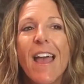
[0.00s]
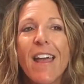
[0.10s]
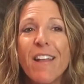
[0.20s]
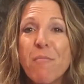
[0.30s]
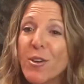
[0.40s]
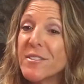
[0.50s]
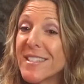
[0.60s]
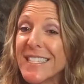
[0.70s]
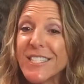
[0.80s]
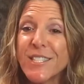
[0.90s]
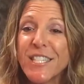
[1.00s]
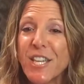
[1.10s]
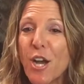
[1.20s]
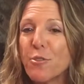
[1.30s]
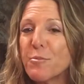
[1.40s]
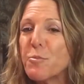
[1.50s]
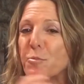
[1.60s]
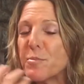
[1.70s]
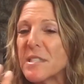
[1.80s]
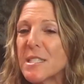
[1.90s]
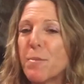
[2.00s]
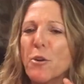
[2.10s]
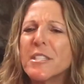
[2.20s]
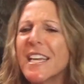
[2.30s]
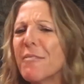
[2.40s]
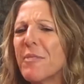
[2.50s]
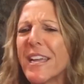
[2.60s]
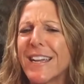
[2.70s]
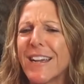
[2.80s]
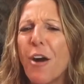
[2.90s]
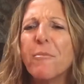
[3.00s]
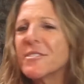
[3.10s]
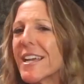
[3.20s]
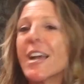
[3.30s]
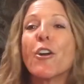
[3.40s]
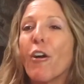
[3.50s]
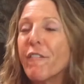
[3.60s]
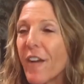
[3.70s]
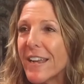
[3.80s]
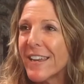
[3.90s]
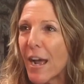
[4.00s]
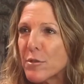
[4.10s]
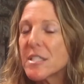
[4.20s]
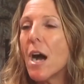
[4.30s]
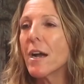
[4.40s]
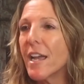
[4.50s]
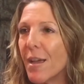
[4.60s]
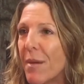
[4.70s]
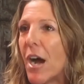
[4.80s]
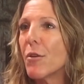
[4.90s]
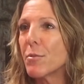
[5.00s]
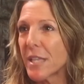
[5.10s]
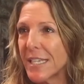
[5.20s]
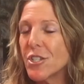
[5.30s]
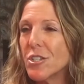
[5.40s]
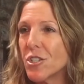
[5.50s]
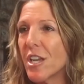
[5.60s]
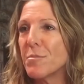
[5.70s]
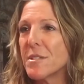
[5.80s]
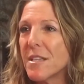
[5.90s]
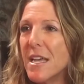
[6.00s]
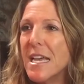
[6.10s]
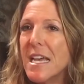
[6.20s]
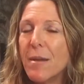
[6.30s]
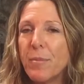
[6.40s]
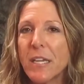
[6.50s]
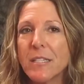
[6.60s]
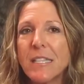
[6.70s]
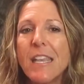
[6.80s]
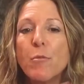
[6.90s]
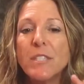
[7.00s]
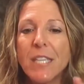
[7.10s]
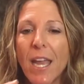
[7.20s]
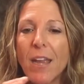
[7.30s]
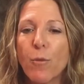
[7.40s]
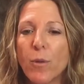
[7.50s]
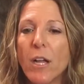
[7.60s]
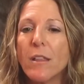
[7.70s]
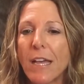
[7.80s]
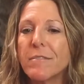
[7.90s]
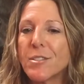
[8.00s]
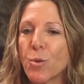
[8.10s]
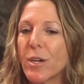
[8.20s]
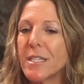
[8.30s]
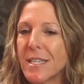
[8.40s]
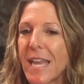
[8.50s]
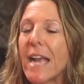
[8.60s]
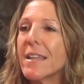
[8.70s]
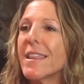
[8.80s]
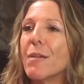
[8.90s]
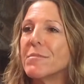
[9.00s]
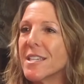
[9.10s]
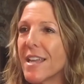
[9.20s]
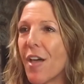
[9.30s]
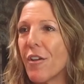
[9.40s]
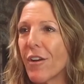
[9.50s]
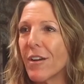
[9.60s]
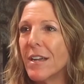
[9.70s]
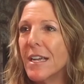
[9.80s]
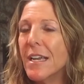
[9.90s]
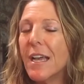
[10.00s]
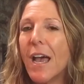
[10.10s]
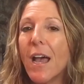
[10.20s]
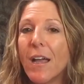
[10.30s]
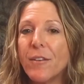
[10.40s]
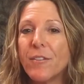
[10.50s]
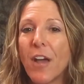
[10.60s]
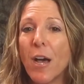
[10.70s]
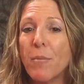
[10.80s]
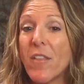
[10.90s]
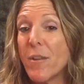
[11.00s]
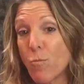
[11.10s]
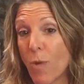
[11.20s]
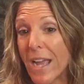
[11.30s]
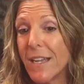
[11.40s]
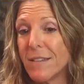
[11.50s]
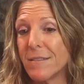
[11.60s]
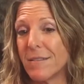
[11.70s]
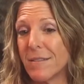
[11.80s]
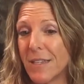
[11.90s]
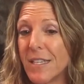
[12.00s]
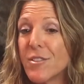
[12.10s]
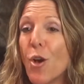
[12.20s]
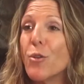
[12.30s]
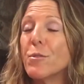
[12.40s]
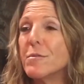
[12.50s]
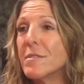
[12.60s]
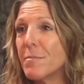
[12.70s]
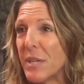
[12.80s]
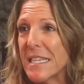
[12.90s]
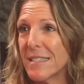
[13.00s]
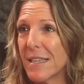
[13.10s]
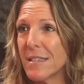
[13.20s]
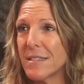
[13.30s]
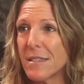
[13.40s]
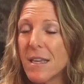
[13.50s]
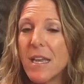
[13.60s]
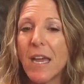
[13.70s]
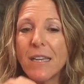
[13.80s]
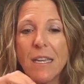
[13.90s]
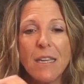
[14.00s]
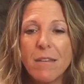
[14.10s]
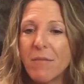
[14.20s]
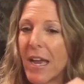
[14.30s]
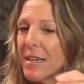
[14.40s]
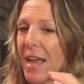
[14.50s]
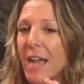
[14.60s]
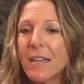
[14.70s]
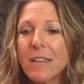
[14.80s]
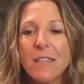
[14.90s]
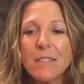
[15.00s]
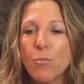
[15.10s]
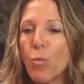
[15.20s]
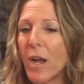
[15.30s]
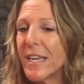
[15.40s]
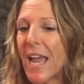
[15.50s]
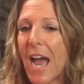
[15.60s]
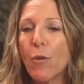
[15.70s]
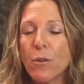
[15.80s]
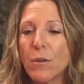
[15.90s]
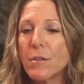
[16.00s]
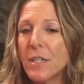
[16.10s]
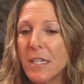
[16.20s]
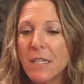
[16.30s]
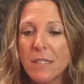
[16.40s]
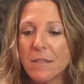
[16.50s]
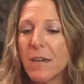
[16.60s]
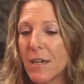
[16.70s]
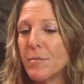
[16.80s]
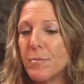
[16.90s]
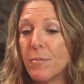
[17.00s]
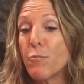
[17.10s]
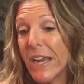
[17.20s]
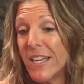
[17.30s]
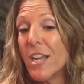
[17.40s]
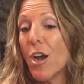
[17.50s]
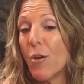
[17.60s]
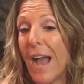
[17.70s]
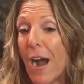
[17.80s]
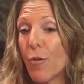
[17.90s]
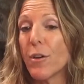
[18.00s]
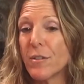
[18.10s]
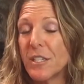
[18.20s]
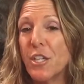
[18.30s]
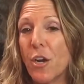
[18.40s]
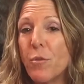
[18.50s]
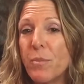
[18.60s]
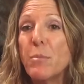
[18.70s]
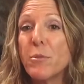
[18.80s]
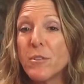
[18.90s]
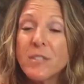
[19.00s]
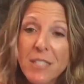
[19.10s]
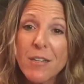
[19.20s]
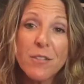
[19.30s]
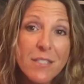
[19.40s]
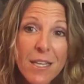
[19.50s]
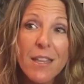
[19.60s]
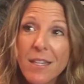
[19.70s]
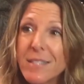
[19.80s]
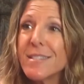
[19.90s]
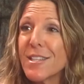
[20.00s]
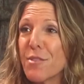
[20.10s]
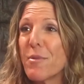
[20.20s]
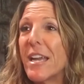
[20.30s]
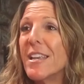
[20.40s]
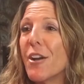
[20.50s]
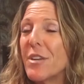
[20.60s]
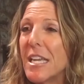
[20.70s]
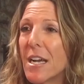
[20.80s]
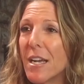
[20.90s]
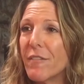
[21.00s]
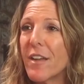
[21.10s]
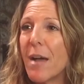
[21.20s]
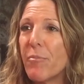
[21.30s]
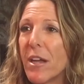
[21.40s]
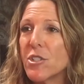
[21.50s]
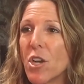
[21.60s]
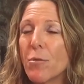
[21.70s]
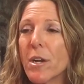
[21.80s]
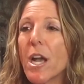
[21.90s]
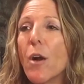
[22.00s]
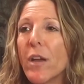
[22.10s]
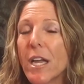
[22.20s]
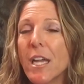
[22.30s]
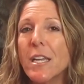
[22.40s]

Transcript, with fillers: And I mostly, you know, spoke to him like almost like a girlfriend and I was talking about relationships because he would take real life stories and edit them together and um, and then write his own pieces and he had edit this one hour uh, radio hour, you know, people used to sit, sit and listen to the radio, and he kind of kept that genre going.